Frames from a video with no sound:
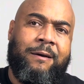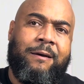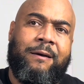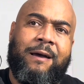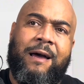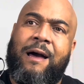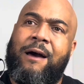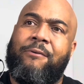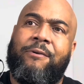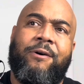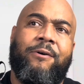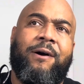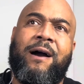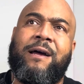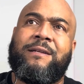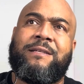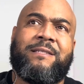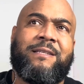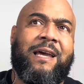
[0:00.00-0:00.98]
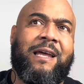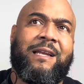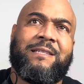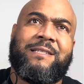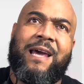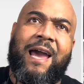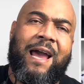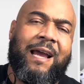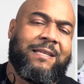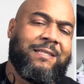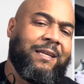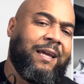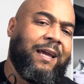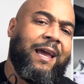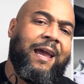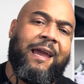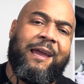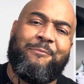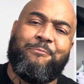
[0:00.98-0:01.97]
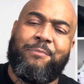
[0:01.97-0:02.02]
I don't know. I understand the taxing
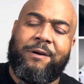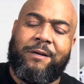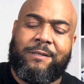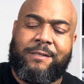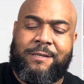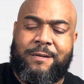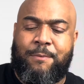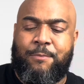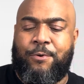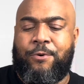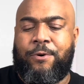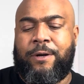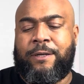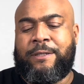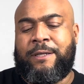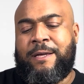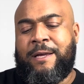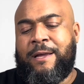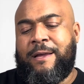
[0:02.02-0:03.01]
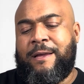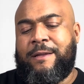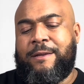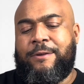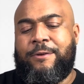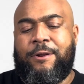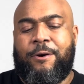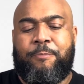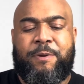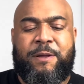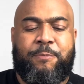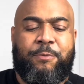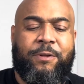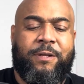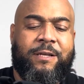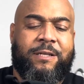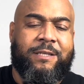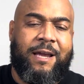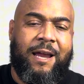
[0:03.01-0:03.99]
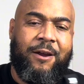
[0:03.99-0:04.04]
game, but come on. You know, people in
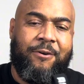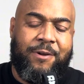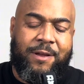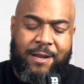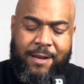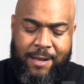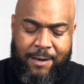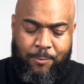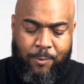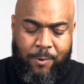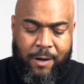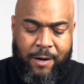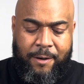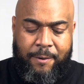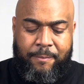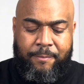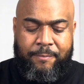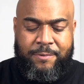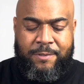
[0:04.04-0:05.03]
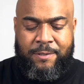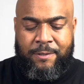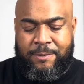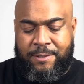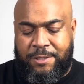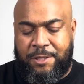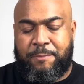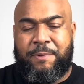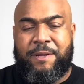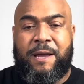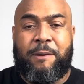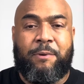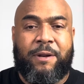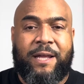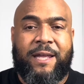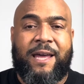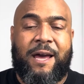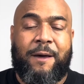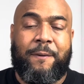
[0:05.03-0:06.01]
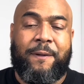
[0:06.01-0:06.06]
this area that want them should be able to
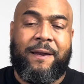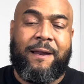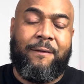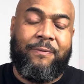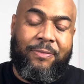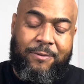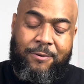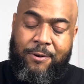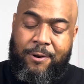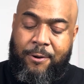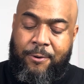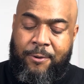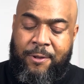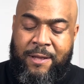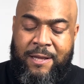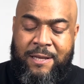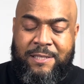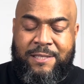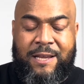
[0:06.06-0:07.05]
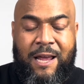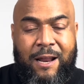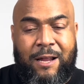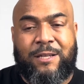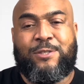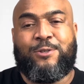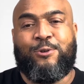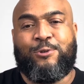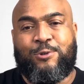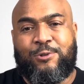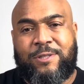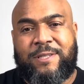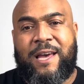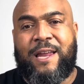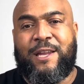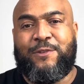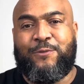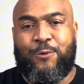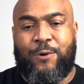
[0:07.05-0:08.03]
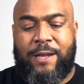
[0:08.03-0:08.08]
get them. And you know, shout out to Social
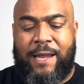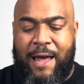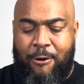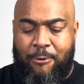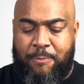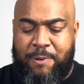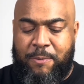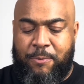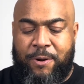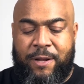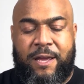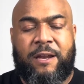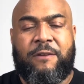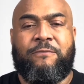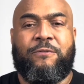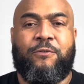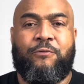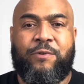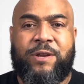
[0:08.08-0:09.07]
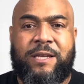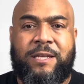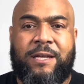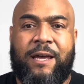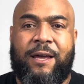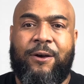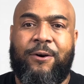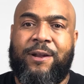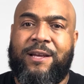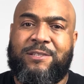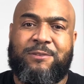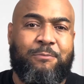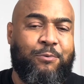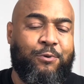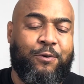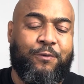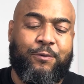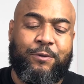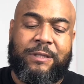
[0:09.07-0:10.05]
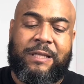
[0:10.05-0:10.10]
Status for allowing people to get them for retail. That's a
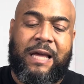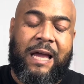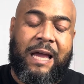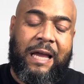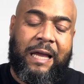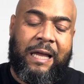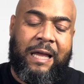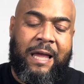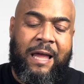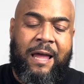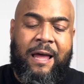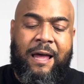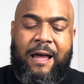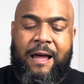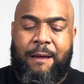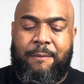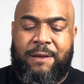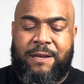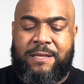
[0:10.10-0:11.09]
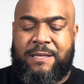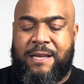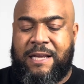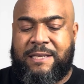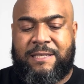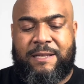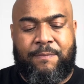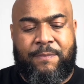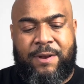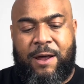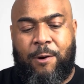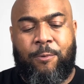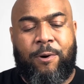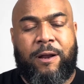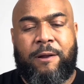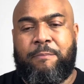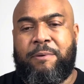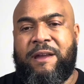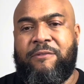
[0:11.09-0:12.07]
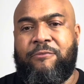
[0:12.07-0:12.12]
beautiful thing. I mean, it's not something I
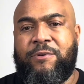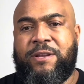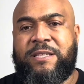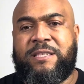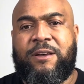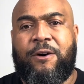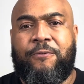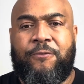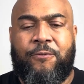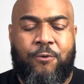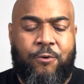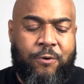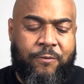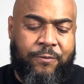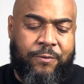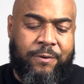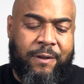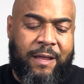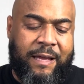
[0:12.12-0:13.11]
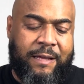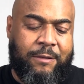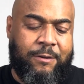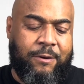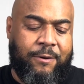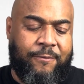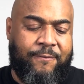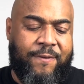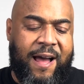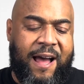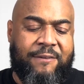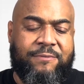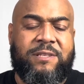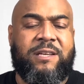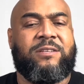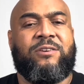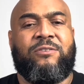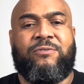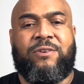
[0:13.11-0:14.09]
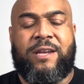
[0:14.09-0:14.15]
want to pay resale for like, you know,
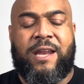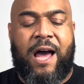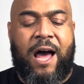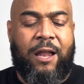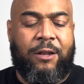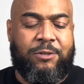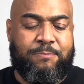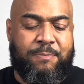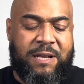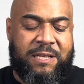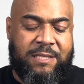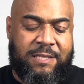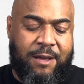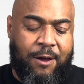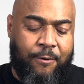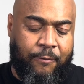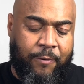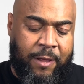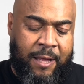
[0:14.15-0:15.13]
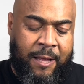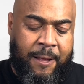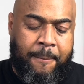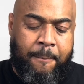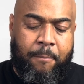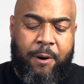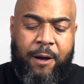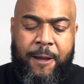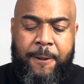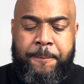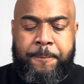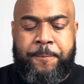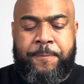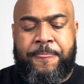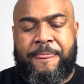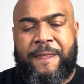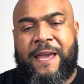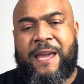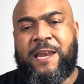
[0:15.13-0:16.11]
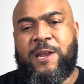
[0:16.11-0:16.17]
$500-600 myself. But
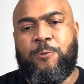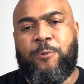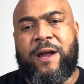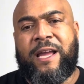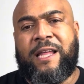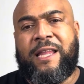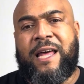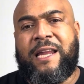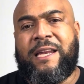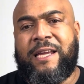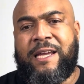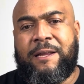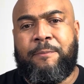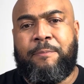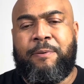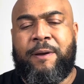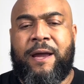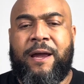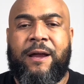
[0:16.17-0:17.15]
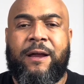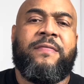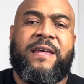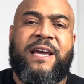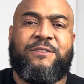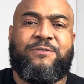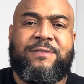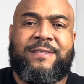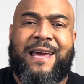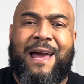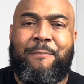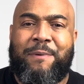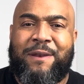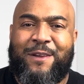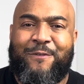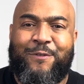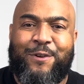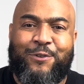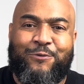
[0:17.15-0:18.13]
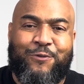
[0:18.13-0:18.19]
anyway, glad to get a pair. Thanks for tapping
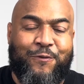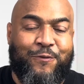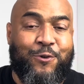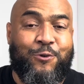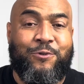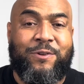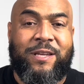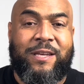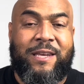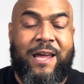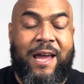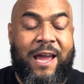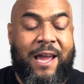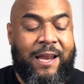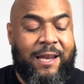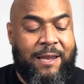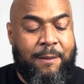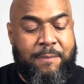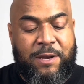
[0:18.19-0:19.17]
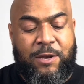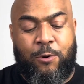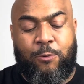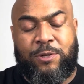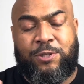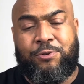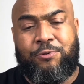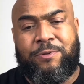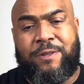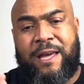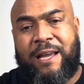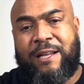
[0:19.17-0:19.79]
in for this review today. Let me know what you think.